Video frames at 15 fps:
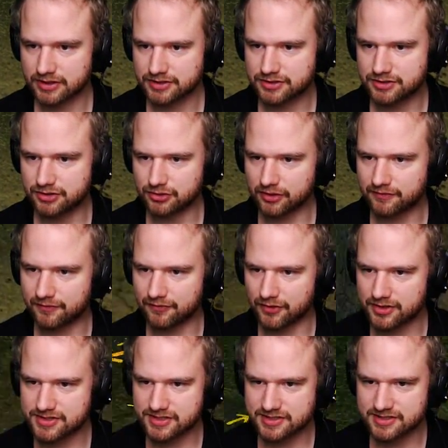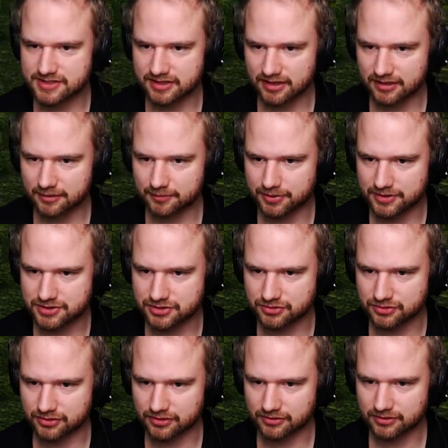Duke versus Lilla
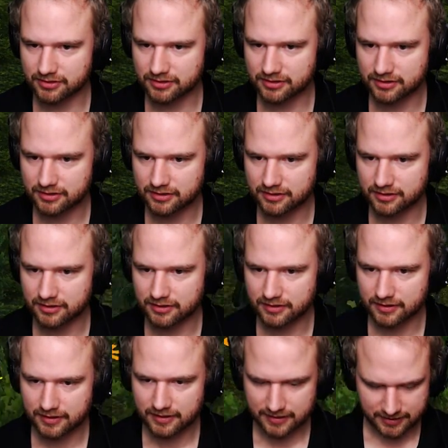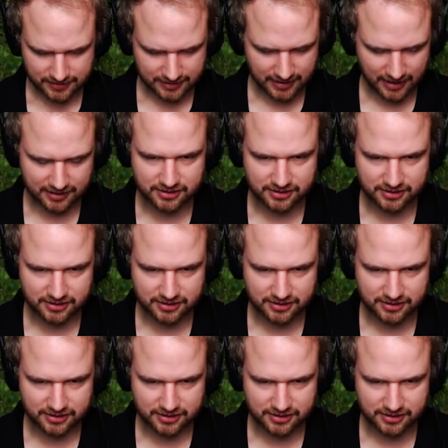Patrol. Yeah, I